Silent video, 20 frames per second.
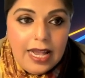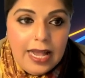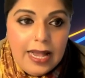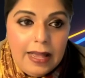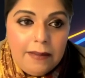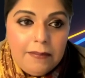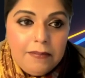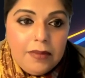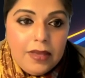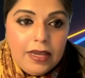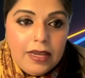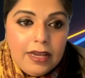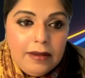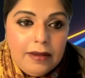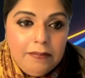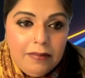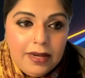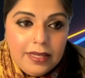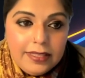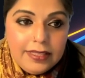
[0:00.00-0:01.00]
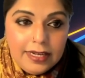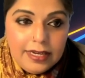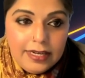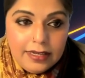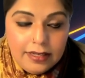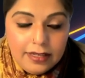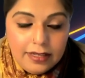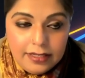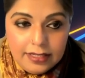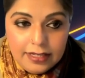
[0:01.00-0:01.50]

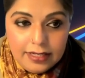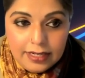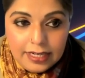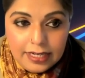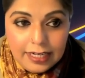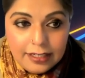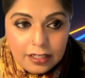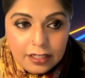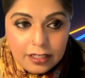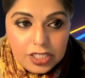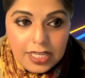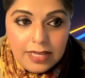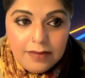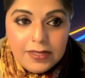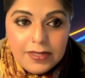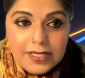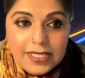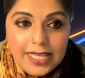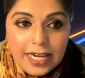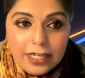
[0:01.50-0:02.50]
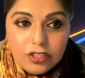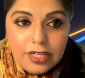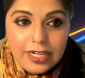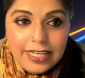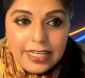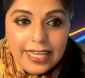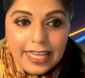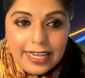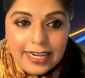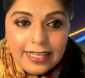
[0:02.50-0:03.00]
The clinical team is
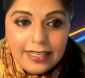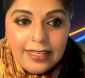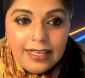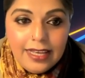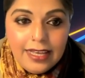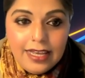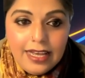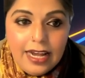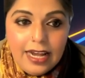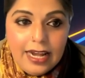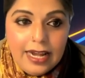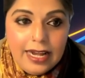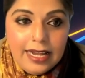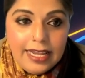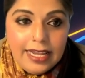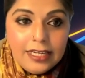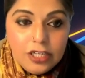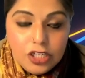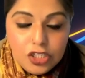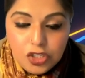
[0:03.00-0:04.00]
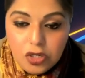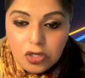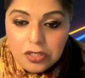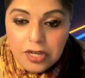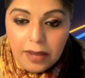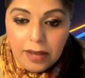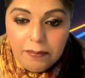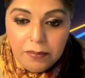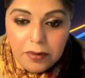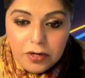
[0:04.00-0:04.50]
actually getting
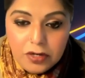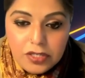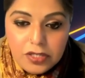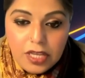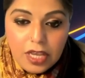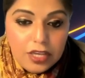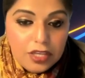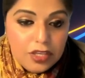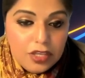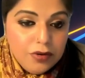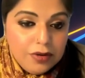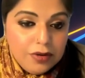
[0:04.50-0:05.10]
initial numbers.